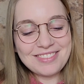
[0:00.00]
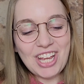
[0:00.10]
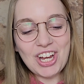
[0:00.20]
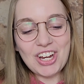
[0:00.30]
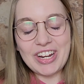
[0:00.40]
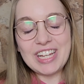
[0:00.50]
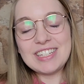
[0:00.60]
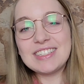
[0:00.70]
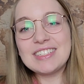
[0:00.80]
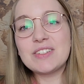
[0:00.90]
All right,
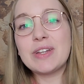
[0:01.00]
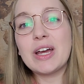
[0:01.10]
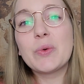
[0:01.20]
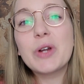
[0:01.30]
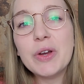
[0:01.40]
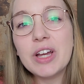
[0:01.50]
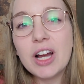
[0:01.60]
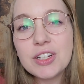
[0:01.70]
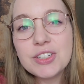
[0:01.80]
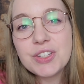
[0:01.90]
so now we're going
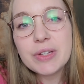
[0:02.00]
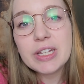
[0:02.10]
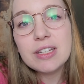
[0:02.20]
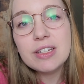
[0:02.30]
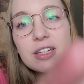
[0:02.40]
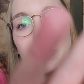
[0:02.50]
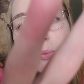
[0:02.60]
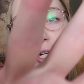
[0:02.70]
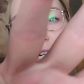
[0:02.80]
on to hint number